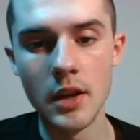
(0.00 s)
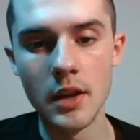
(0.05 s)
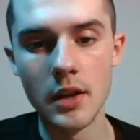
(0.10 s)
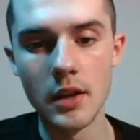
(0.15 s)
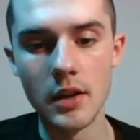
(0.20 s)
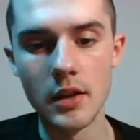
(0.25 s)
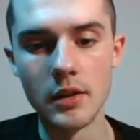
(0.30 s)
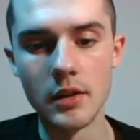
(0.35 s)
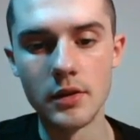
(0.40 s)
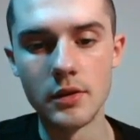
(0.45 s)

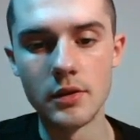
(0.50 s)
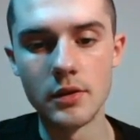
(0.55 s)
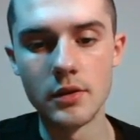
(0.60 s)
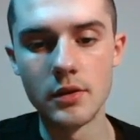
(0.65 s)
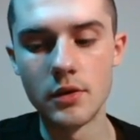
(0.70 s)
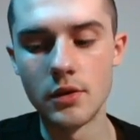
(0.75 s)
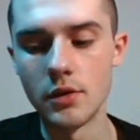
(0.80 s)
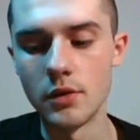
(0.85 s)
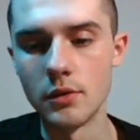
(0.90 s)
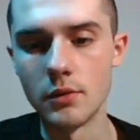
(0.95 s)
is
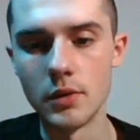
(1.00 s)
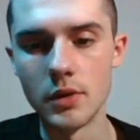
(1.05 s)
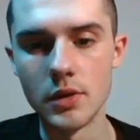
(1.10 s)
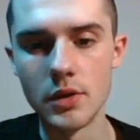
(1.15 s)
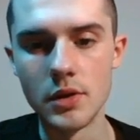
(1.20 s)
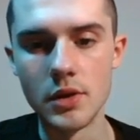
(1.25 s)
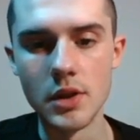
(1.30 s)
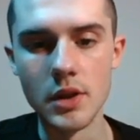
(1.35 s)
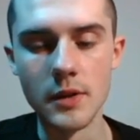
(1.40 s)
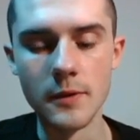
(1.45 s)
to
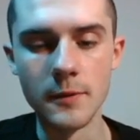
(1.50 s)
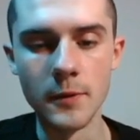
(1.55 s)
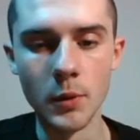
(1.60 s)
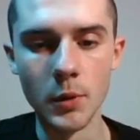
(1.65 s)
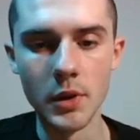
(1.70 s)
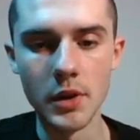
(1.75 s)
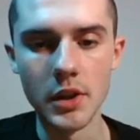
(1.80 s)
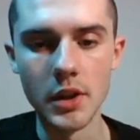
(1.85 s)
g4